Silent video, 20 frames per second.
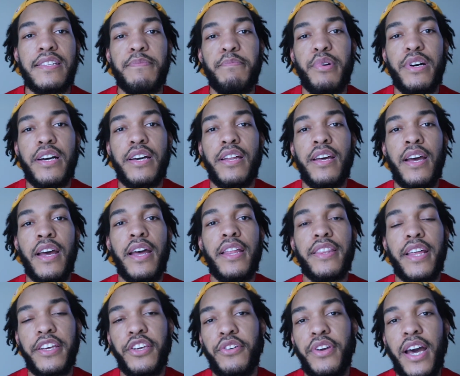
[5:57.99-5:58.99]
but
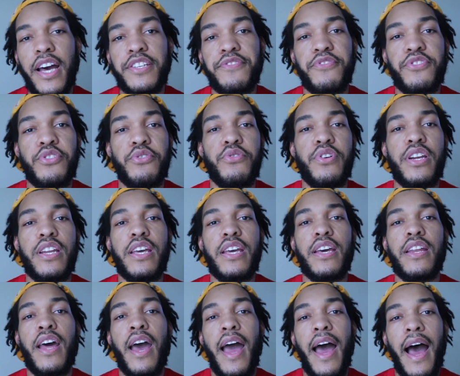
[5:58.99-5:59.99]
thank you guys for tuning
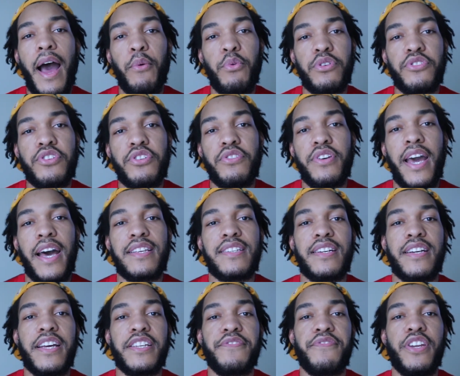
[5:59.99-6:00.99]
in. I will see you guys in
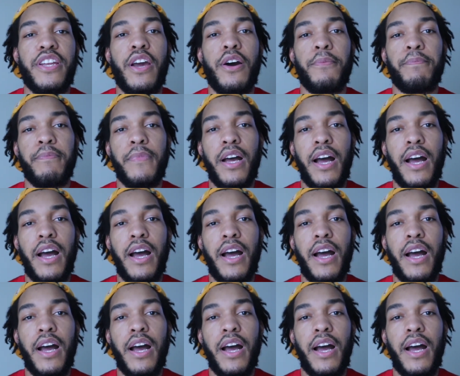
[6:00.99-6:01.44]
the next video.